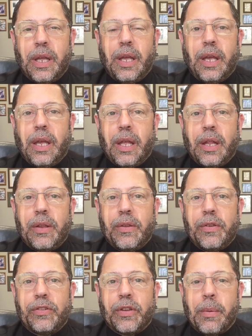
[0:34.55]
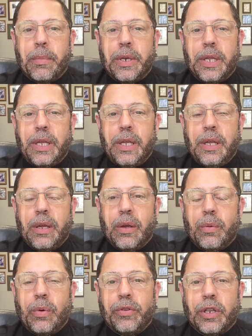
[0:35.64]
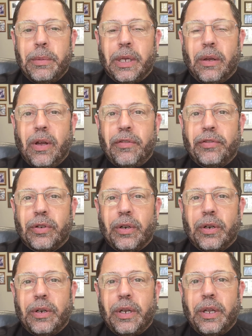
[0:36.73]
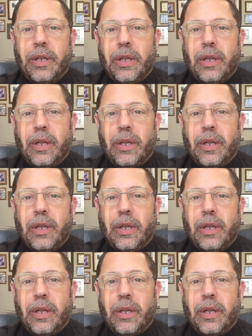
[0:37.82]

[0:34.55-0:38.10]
and somebody was going to make a left turn